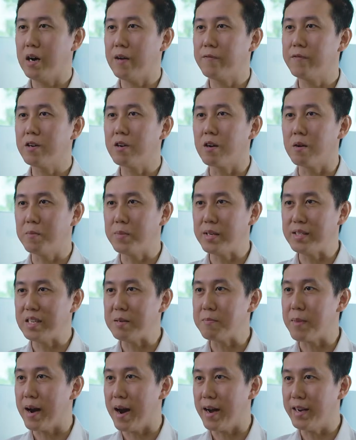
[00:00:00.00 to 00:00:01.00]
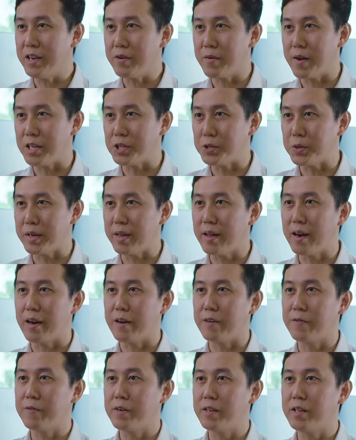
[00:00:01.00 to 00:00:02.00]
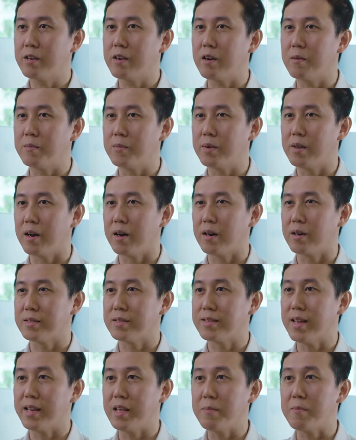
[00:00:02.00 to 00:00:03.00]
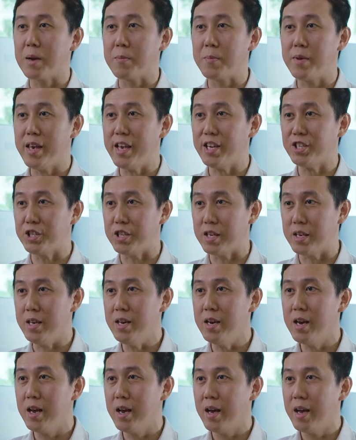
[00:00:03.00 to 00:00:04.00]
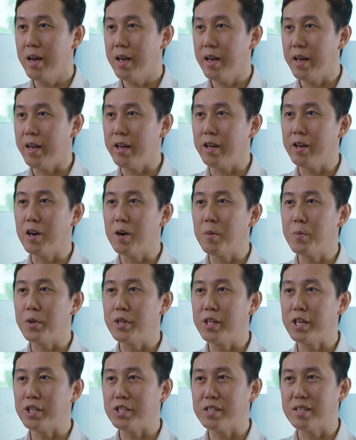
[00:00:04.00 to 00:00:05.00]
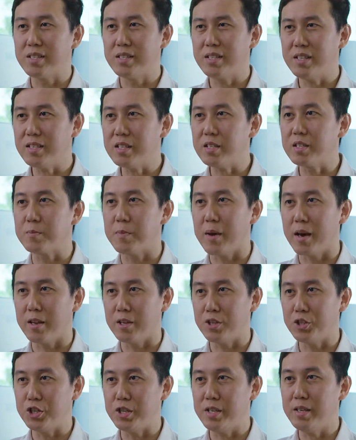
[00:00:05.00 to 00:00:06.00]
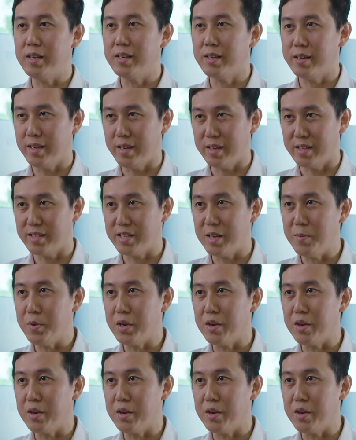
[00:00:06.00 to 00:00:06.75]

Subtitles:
After completing my undergraduate, I further studied my PhD in computational systems biology in the same